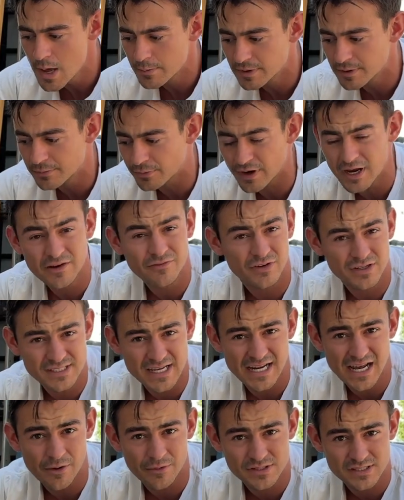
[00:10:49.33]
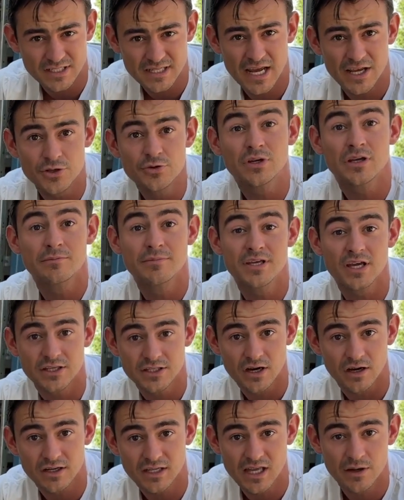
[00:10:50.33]
be praying for 10 hours a day. You can be a
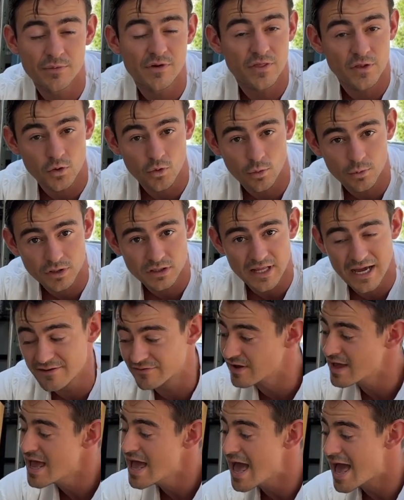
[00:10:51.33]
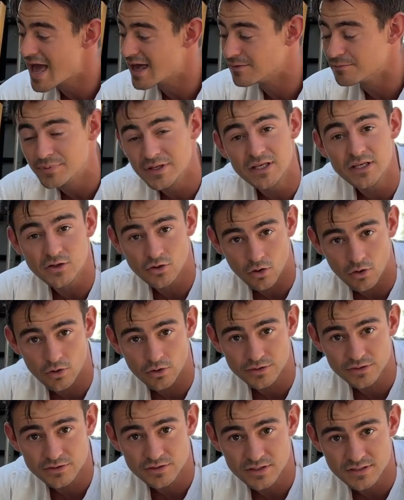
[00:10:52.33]
young kid with a normal life and be
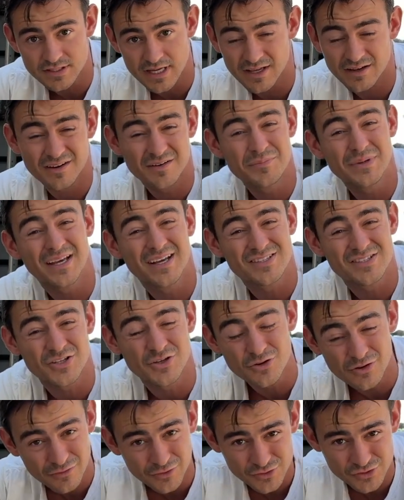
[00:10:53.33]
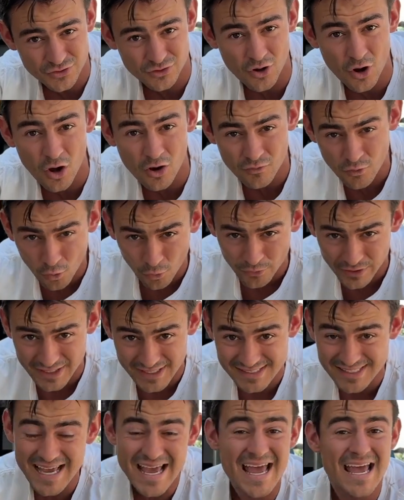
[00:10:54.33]
called to sainthood, because the universal call of
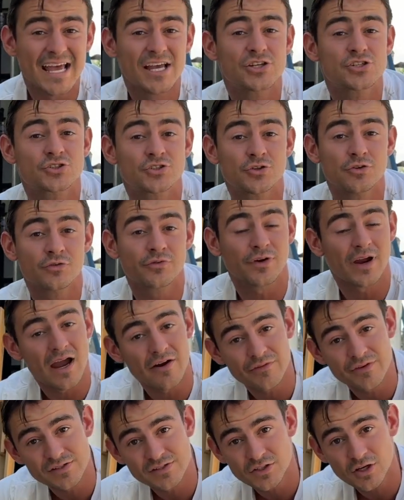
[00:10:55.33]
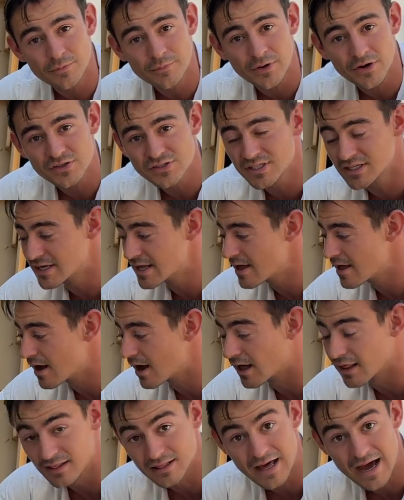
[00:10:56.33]
holiness is true for every single person
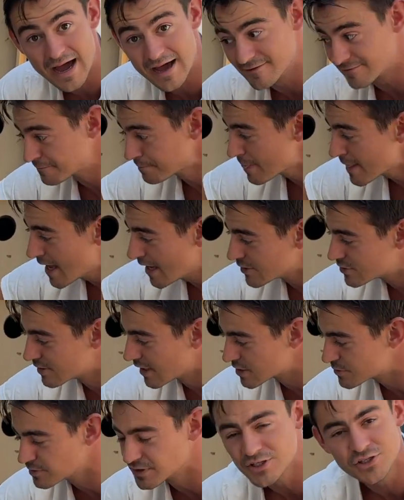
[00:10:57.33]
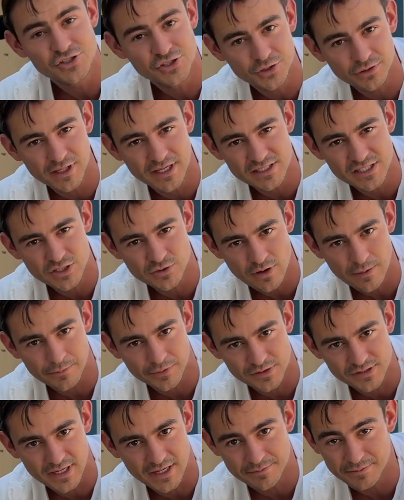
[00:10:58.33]
alive. And so that's what these shoelaces
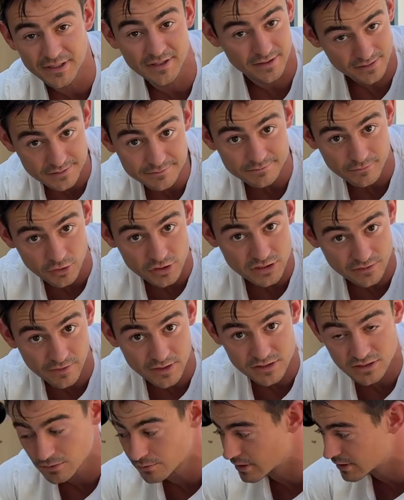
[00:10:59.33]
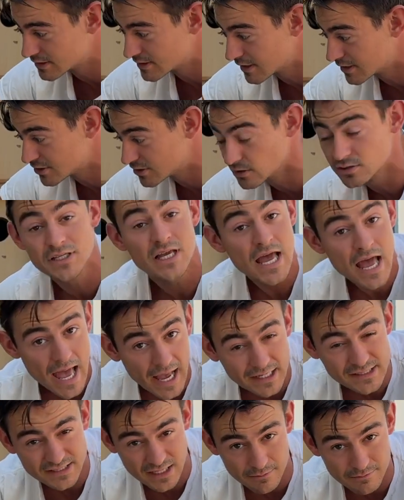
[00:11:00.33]
represent, because most of us are wearing tennis shoes,
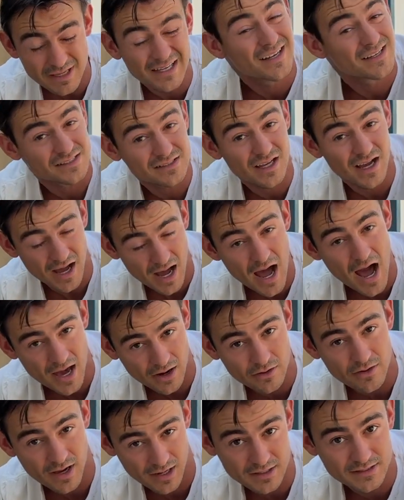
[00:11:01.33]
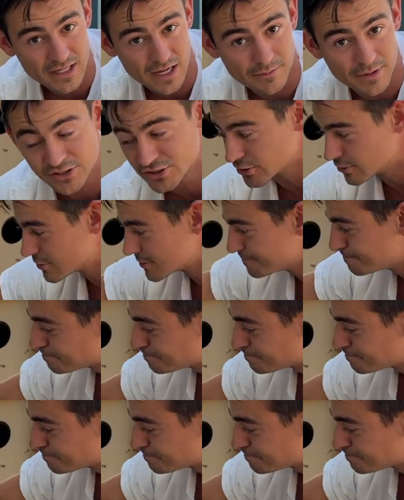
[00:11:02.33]
except me, because I don't know how to tie my shoes.